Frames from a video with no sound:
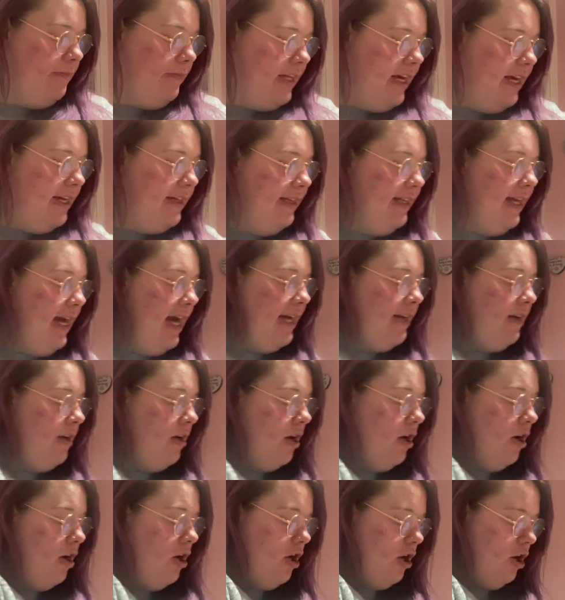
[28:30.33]
then
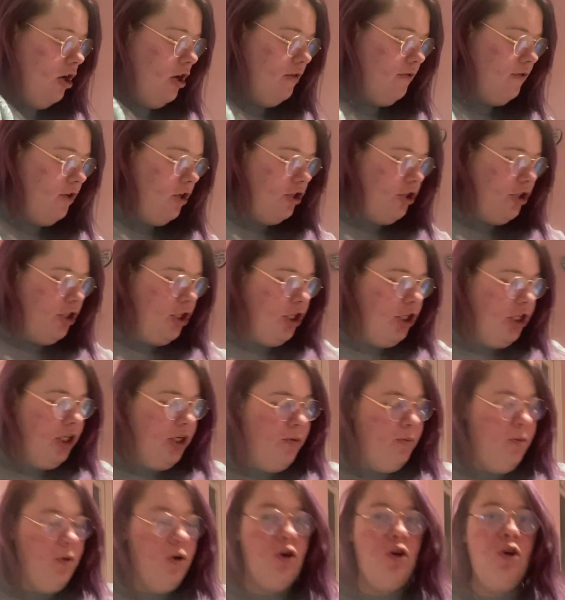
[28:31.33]
I've got
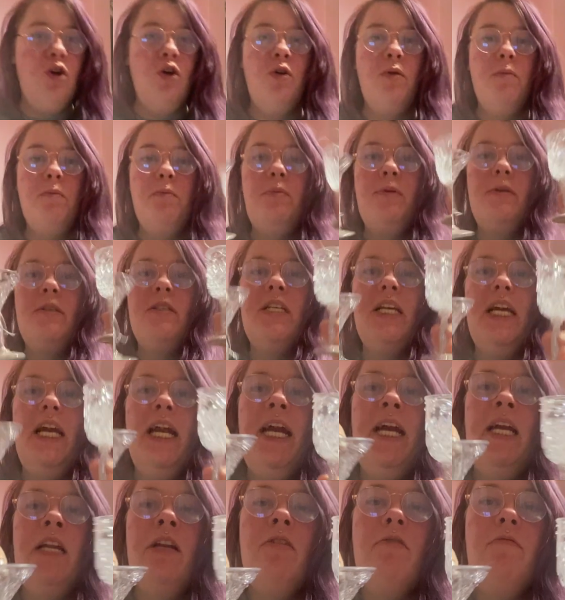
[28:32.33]
two cups
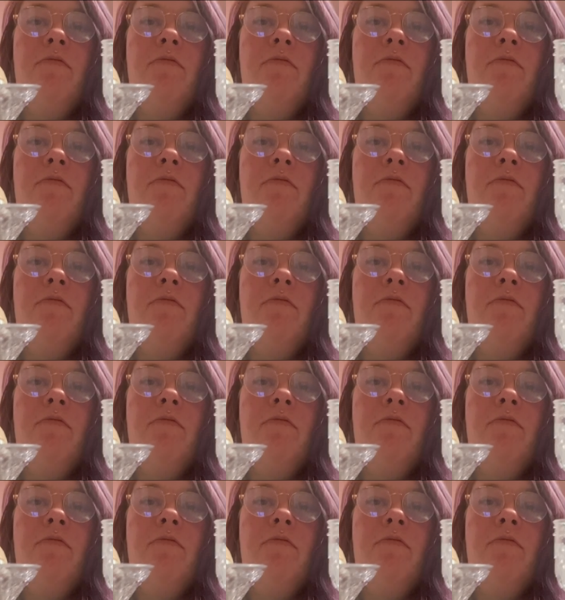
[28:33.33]
in